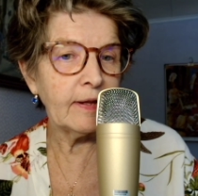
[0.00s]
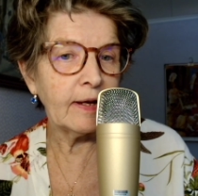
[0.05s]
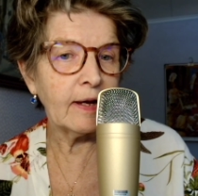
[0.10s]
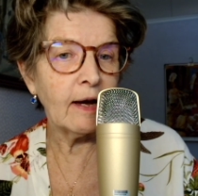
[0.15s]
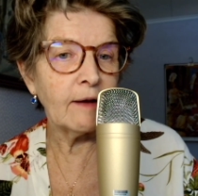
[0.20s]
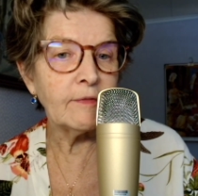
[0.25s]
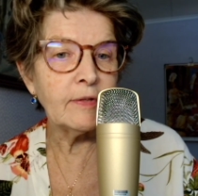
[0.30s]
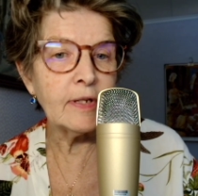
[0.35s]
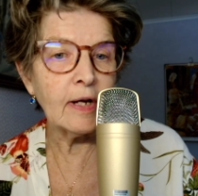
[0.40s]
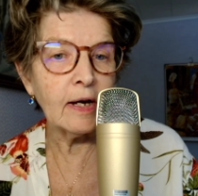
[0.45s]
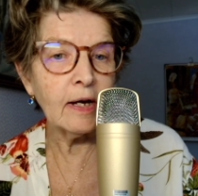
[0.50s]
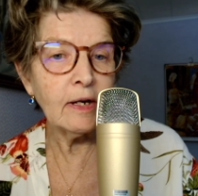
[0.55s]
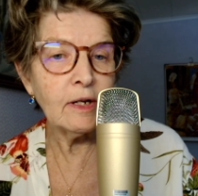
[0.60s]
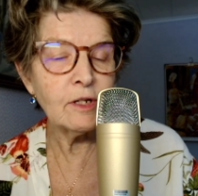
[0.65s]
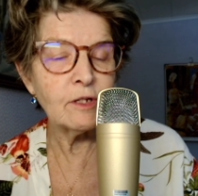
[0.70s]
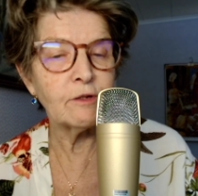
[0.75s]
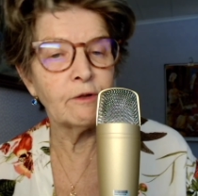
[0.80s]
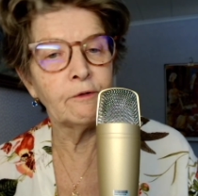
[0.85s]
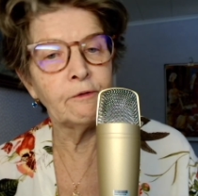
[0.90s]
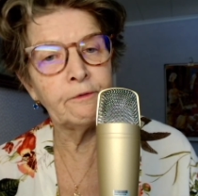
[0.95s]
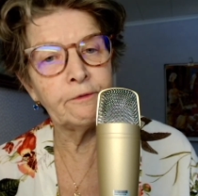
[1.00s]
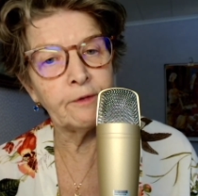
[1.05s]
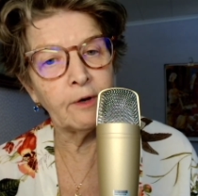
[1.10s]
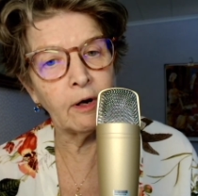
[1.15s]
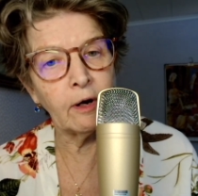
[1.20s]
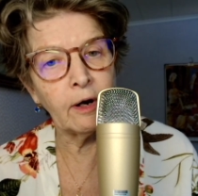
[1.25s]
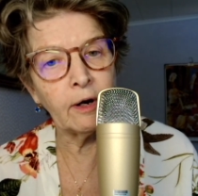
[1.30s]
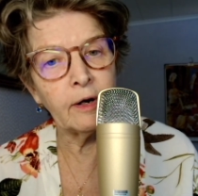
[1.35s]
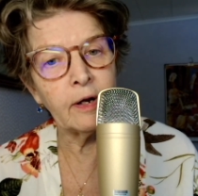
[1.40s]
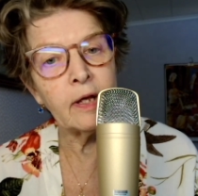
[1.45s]
I've done so
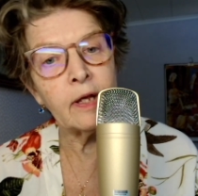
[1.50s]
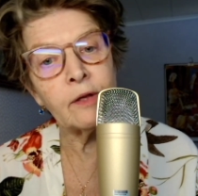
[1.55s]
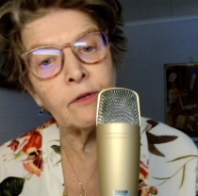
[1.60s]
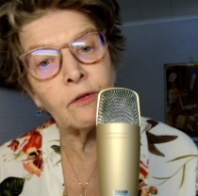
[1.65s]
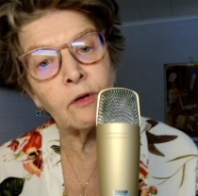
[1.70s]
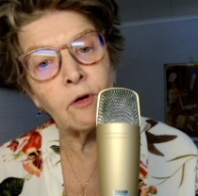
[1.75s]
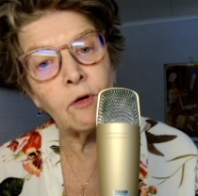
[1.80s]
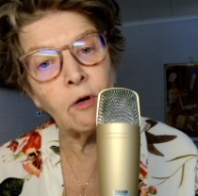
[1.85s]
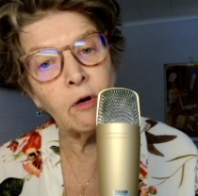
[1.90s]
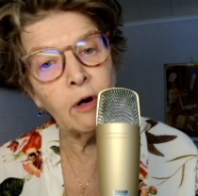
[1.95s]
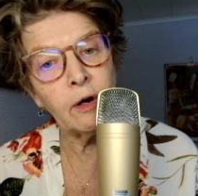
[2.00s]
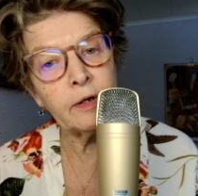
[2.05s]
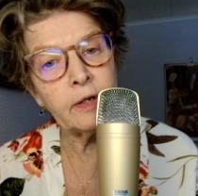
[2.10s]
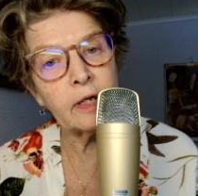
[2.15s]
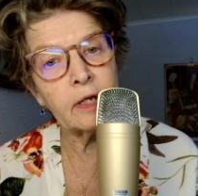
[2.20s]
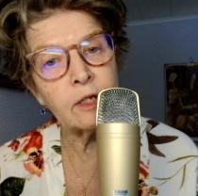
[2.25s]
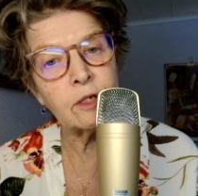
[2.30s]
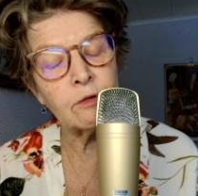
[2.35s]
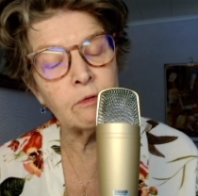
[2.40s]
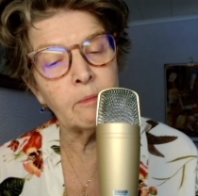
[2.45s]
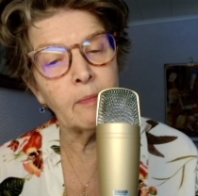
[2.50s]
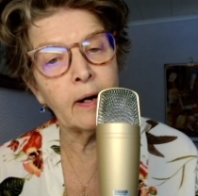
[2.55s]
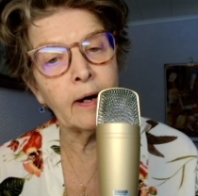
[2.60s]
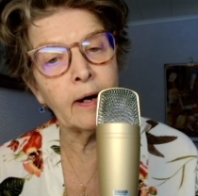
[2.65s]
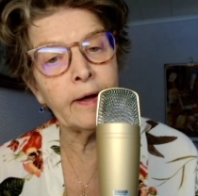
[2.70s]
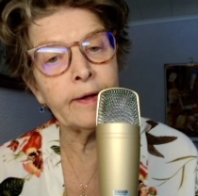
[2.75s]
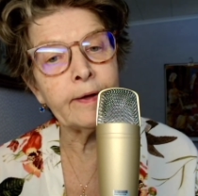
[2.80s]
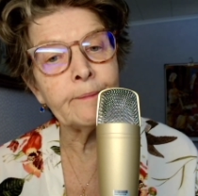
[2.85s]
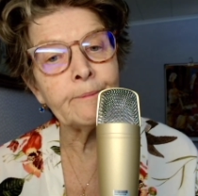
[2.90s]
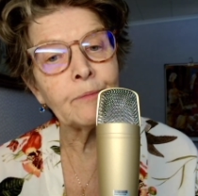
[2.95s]
far is according to
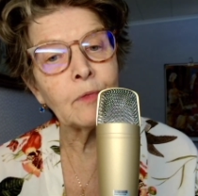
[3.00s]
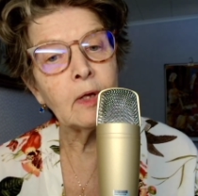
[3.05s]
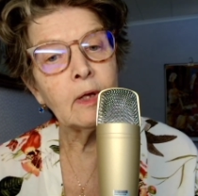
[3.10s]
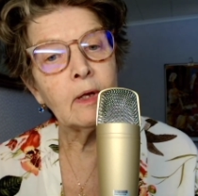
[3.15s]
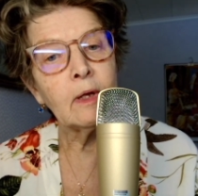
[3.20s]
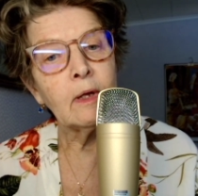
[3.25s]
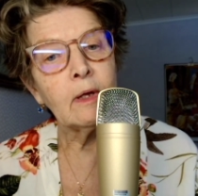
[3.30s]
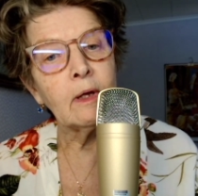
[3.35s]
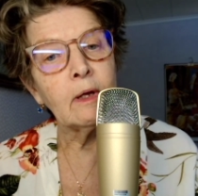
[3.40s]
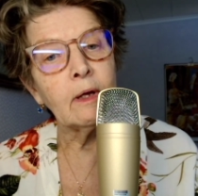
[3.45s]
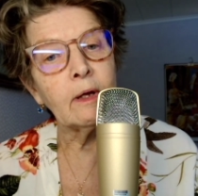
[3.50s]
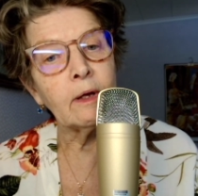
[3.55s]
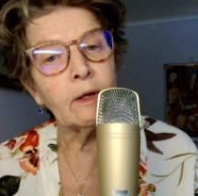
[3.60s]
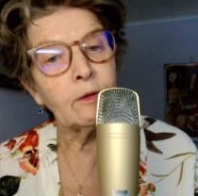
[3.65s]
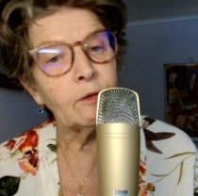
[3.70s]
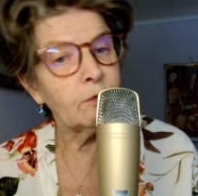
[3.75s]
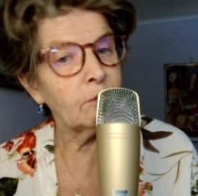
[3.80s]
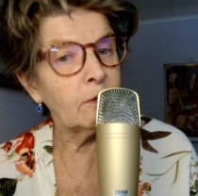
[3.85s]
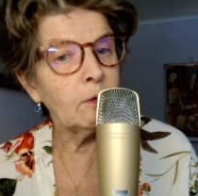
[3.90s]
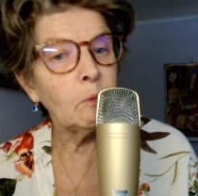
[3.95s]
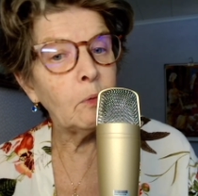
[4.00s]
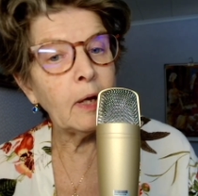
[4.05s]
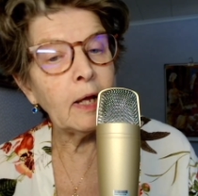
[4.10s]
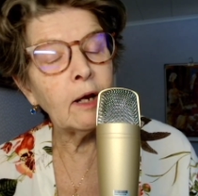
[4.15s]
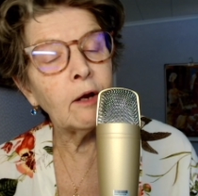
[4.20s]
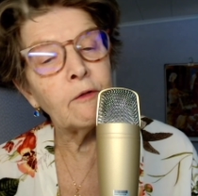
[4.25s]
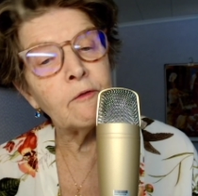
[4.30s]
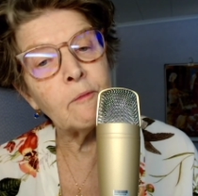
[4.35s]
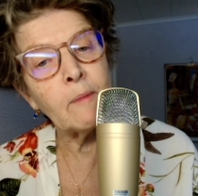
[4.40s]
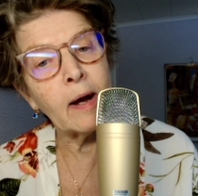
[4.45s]
to the
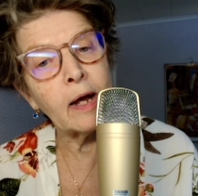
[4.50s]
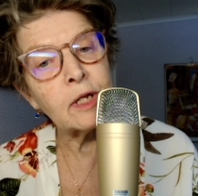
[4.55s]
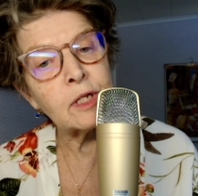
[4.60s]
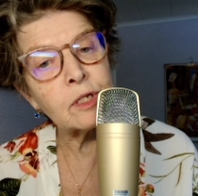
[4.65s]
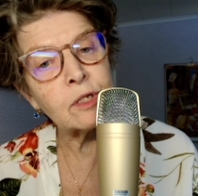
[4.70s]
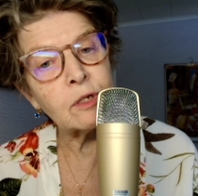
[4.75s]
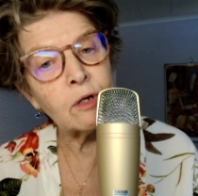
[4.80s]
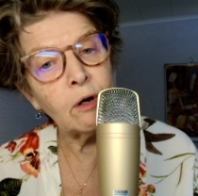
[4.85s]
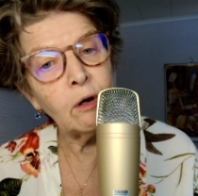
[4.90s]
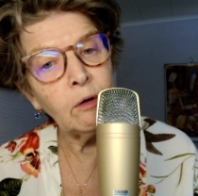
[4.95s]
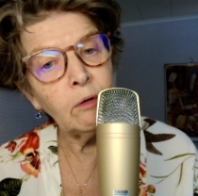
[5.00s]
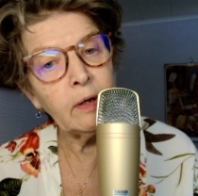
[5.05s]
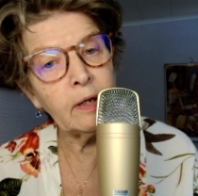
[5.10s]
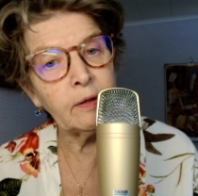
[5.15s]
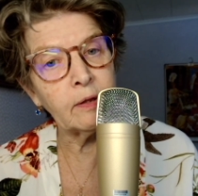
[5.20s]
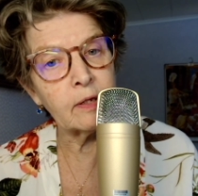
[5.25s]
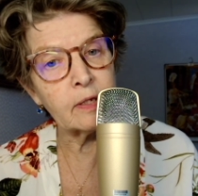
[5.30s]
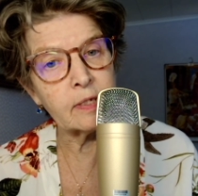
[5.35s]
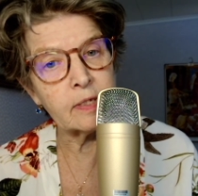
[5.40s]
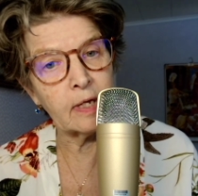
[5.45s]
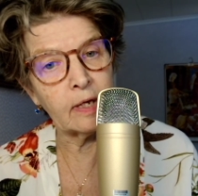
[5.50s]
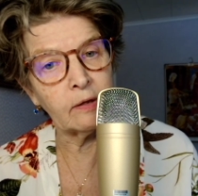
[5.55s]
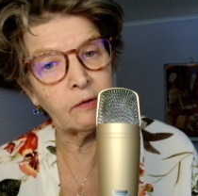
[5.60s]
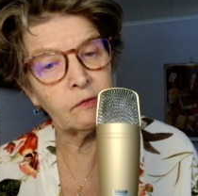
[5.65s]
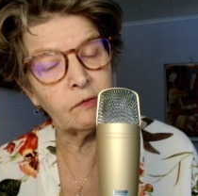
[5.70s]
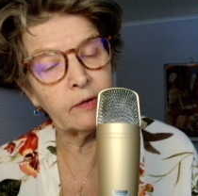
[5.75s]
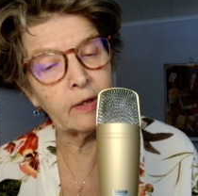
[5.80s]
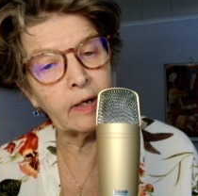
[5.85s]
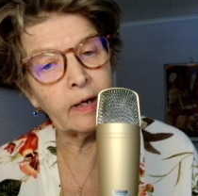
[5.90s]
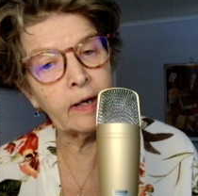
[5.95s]
will of my soul, in the
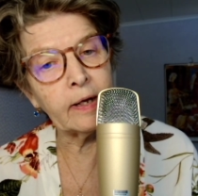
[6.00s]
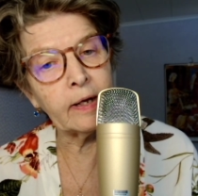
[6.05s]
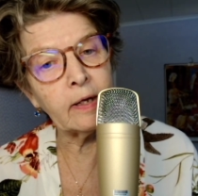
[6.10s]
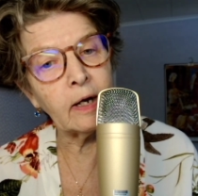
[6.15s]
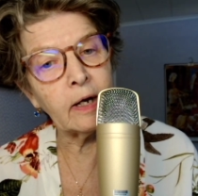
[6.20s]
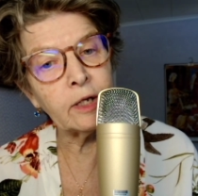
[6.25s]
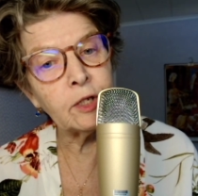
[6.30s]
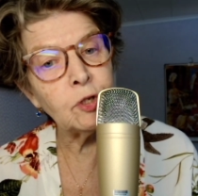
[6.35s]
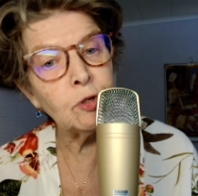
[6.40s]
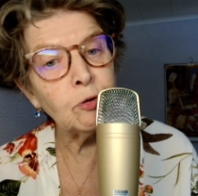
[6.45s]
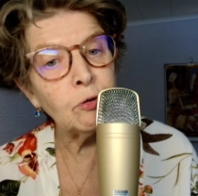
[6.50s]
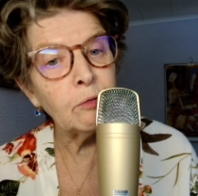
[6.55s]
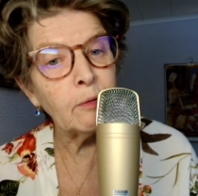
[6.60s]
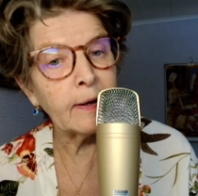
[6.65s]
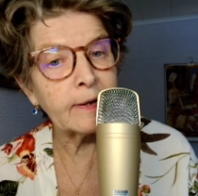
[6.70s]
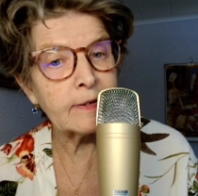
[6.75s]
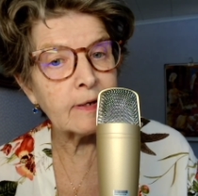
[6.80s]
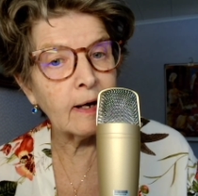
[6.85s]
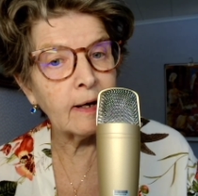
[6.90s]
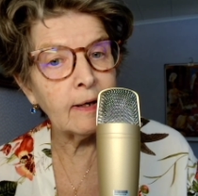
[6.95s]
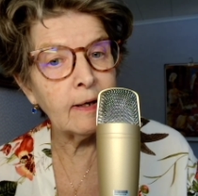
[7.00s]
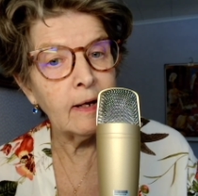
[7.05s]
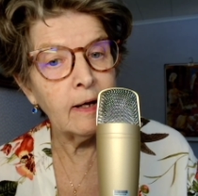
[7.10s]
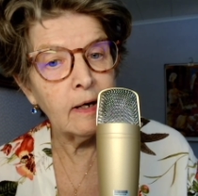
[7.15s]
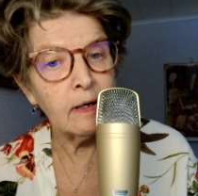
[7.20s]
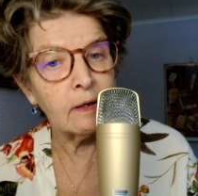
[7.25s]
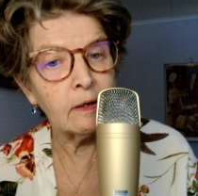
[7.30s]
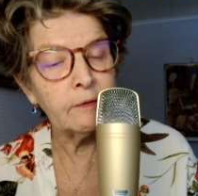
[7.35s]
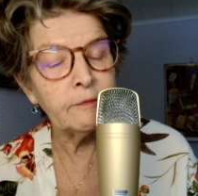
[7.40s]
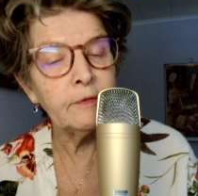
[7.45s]
sense that I do what I
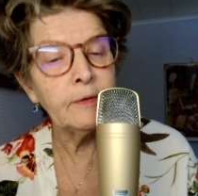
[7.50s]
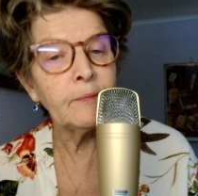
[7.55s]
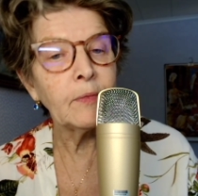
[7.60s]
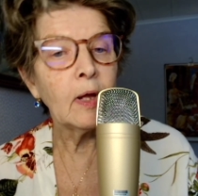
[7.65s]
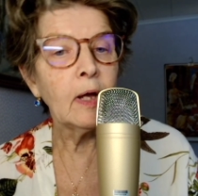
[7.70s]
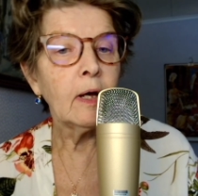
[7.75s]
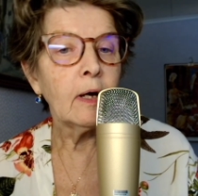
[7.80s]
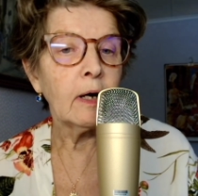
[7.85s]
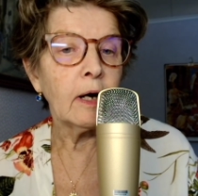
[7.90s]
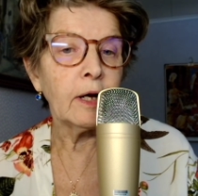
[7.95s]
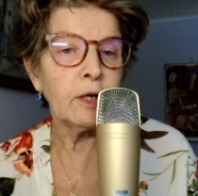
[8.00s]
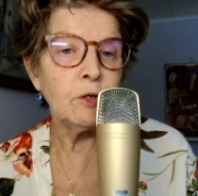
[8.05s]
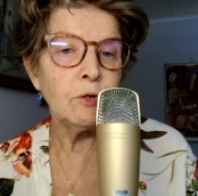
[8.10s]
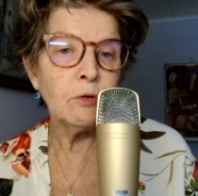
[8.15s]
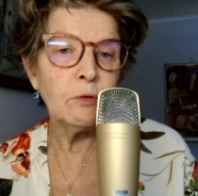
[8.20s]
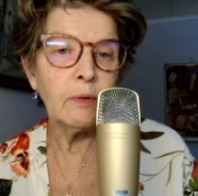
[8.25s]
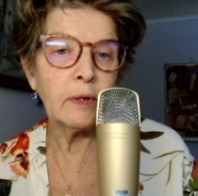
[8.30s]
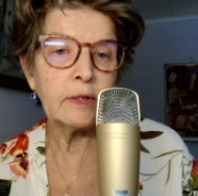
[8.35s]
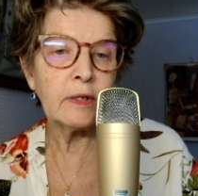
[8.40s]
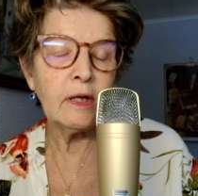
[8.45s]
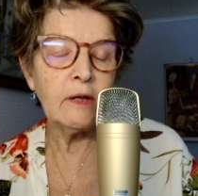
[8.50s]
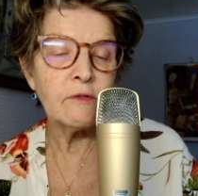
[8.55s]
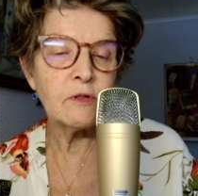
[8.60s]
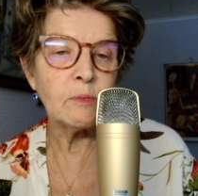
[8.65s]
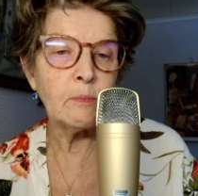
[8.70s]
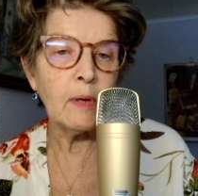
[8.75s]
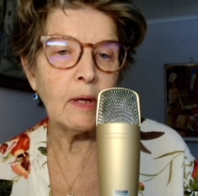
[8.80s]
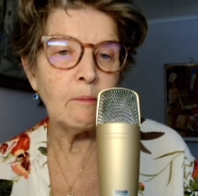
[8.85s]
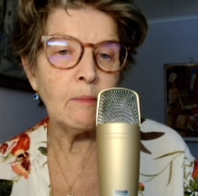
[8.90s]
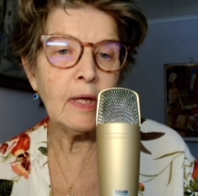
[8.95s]
love, I do what gives
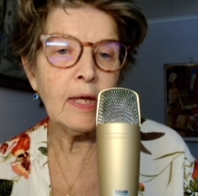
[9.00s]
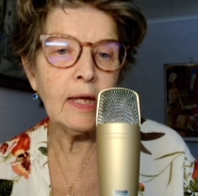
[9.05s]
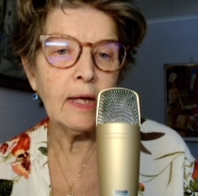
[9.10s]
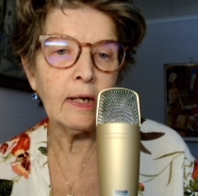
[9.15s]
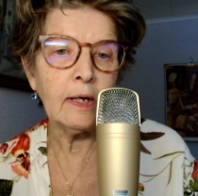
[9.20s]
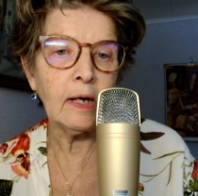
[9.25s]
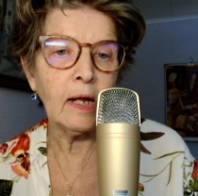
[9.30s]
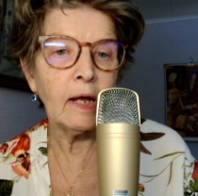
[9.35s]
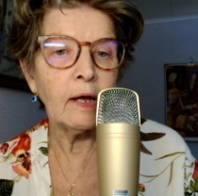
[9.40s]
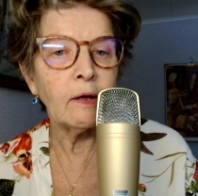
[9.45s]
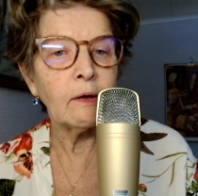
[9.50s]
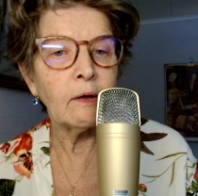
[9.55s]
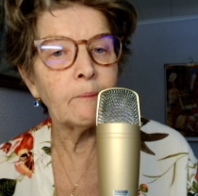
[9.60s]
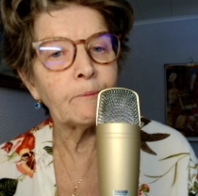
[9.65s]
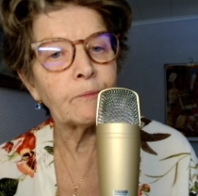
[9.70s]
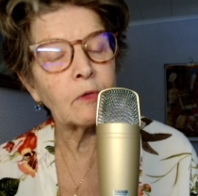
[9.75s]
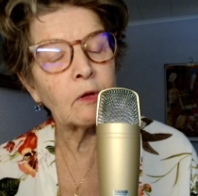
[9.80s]
me meaning.